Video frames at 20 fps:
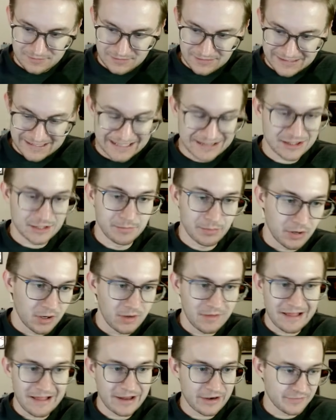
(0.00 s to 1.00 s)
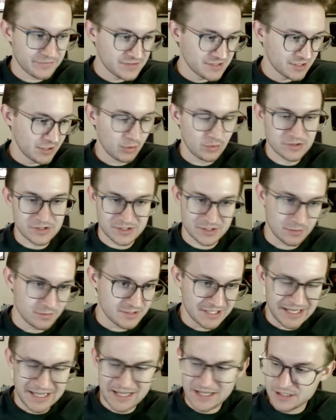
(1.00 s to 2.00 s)
get the ball out of so-and-so's
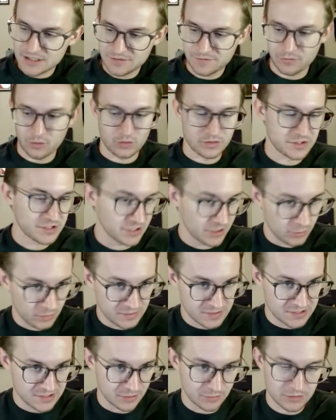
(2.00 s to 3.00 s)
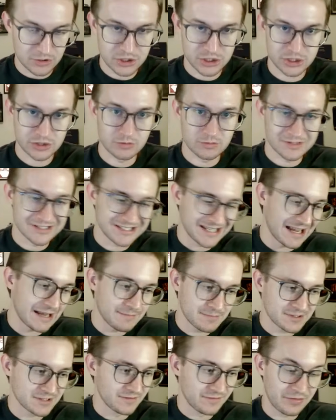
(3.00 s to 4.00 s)
hands, force so-and-so to shoot
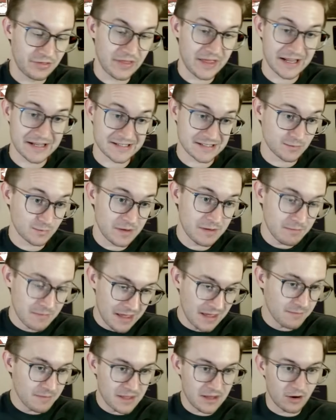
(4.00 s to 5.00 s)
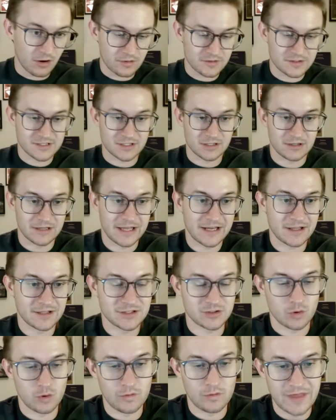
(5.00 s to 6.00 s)
types of things. And we maybe are still headed
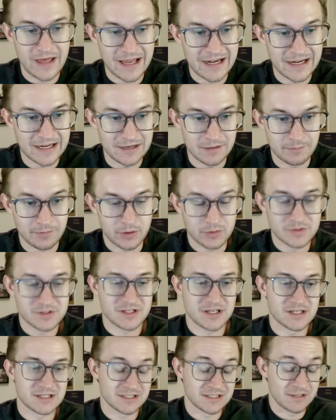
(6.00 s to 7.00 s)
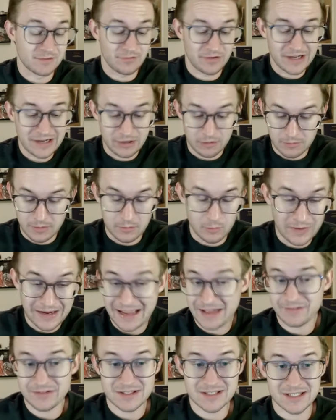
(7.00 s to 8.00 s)
toward that in a postseason environment. We
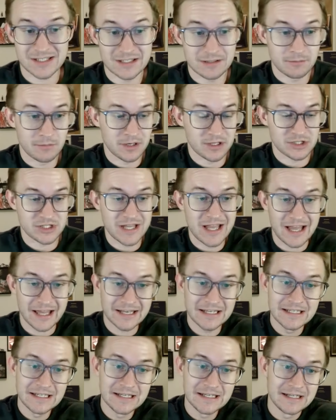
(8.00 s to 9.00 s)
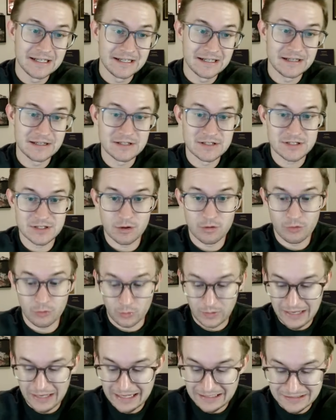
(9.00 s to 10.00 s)
haven't seen it much yet. So the
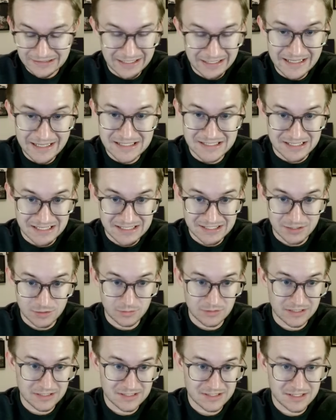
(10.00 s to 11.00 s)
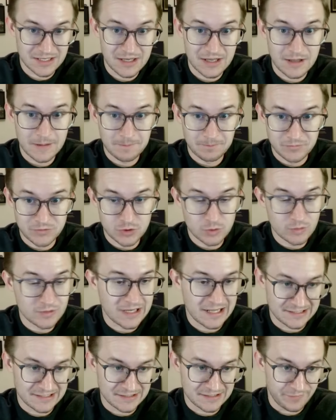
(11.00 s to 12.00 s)
reality is these units do
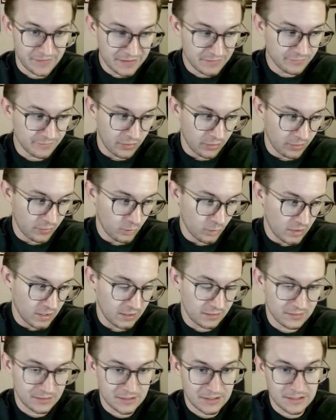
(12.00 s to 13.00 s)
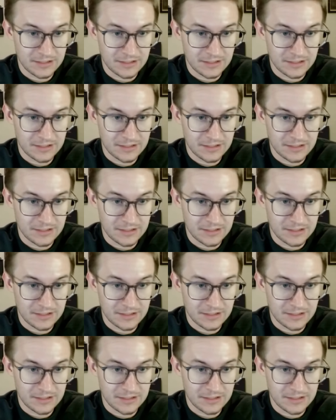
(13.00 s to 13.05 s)
not defend very well,